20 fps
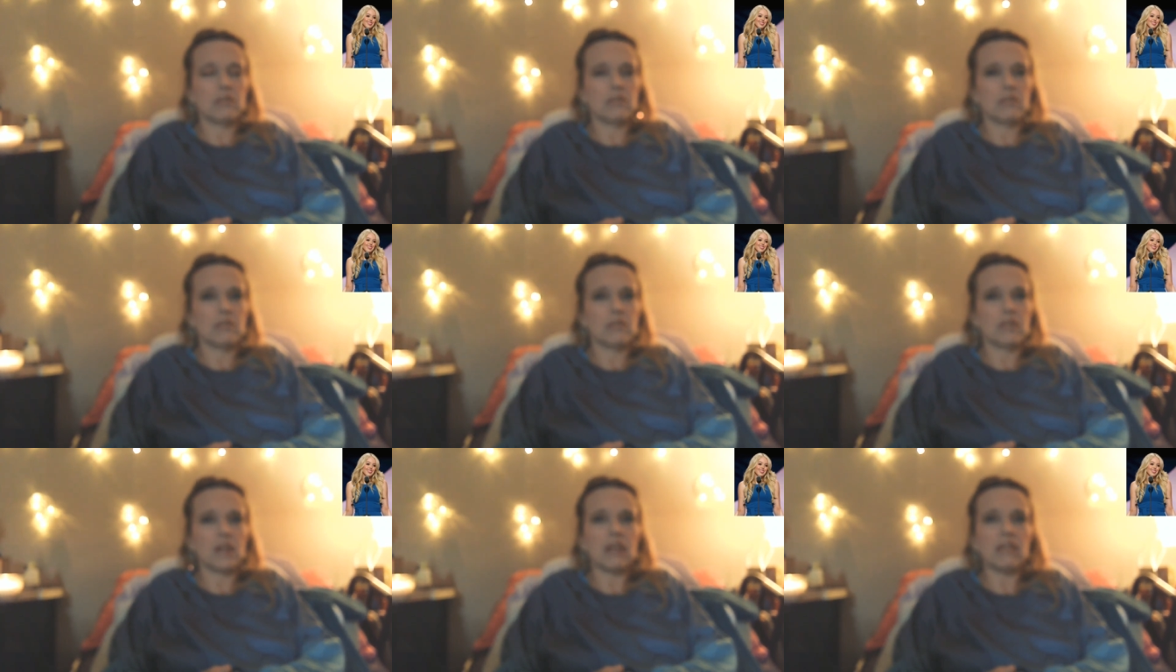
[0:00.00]

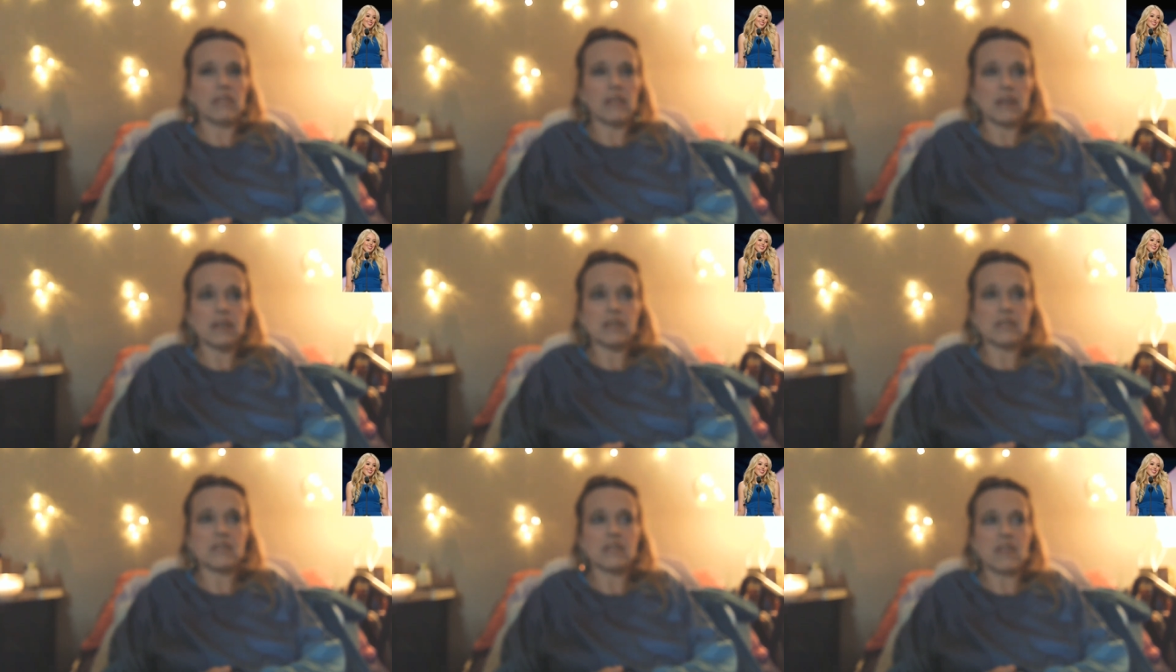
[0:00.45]
that
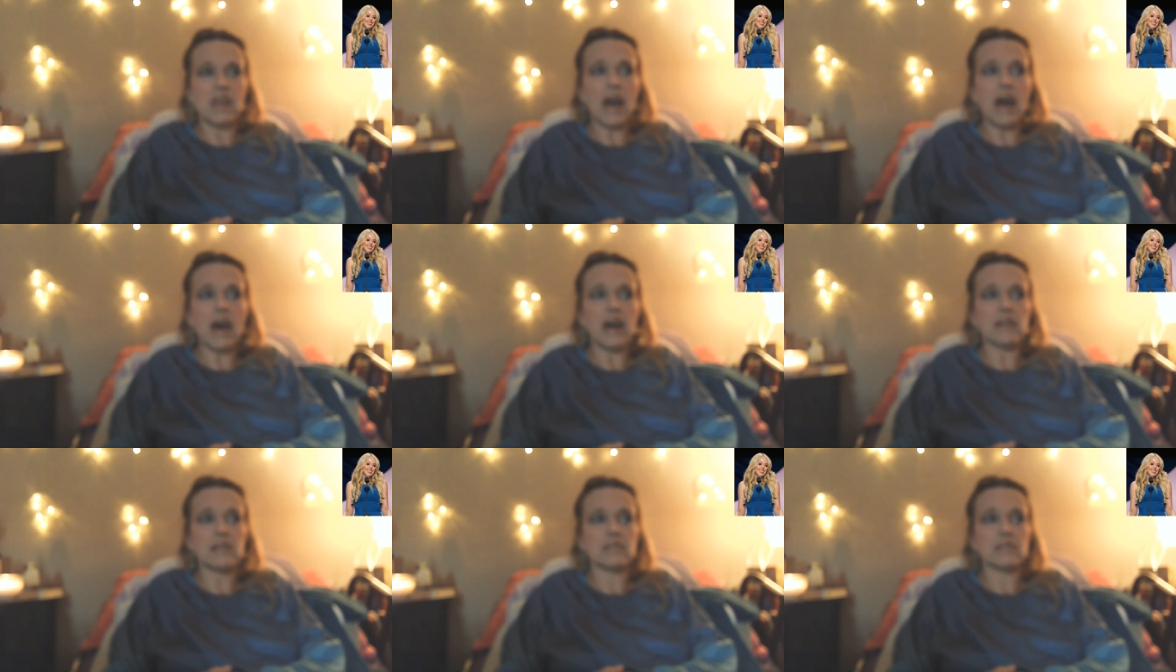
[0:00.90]
thinks
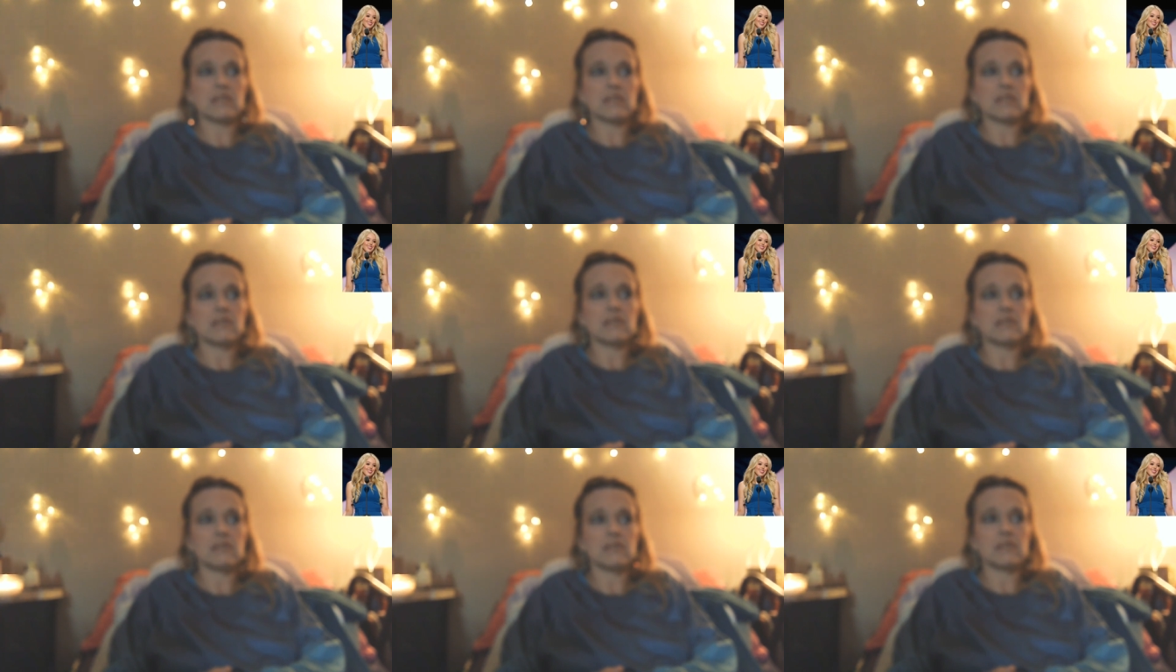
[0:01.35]
that,
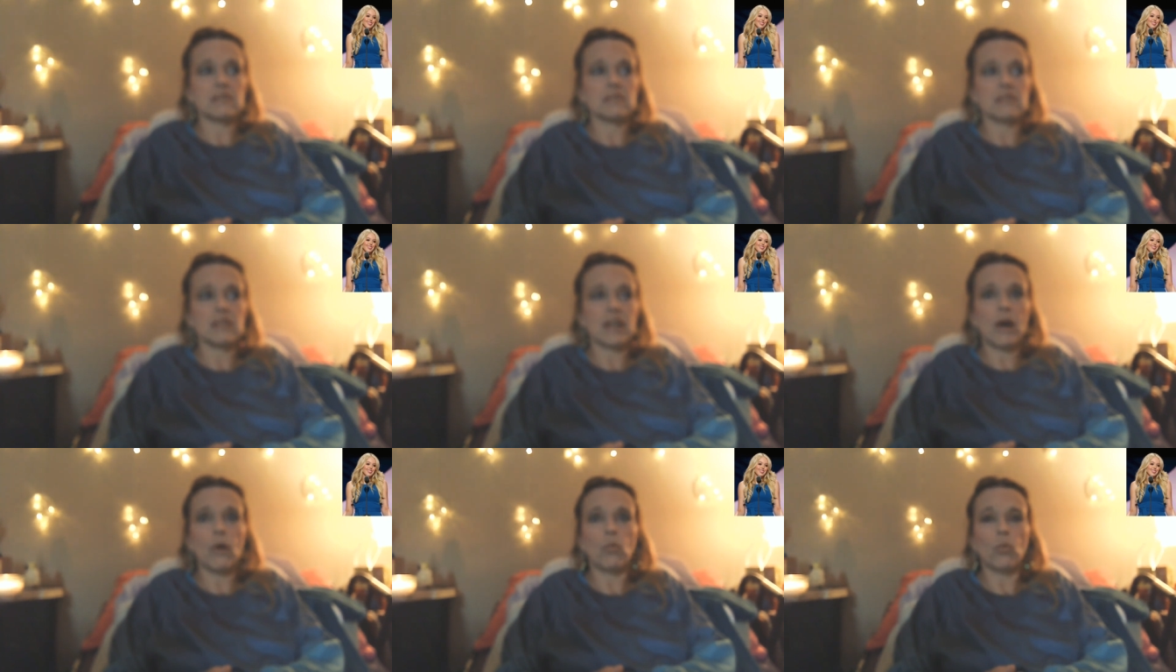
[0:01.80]

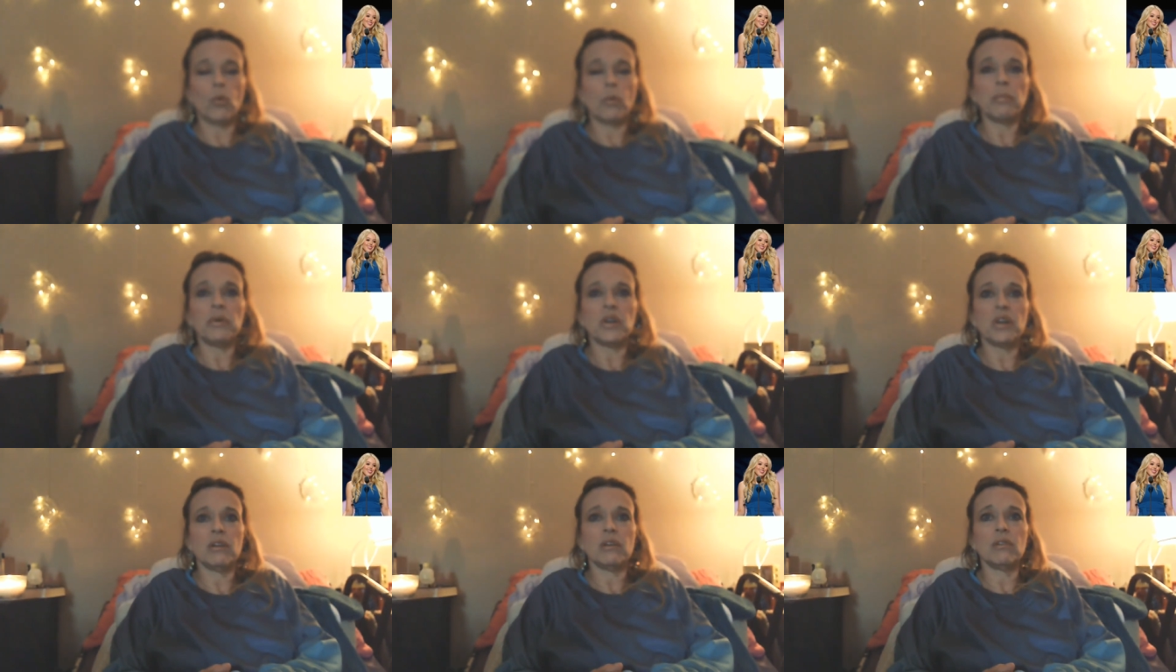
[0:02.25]
that
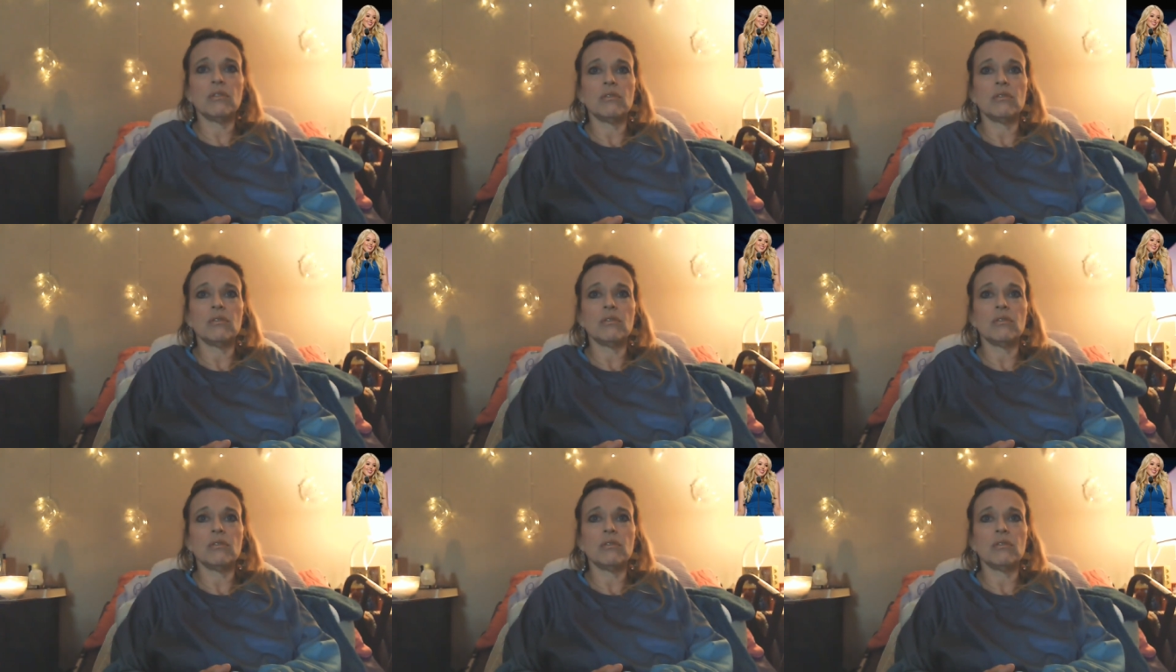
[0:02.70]
woman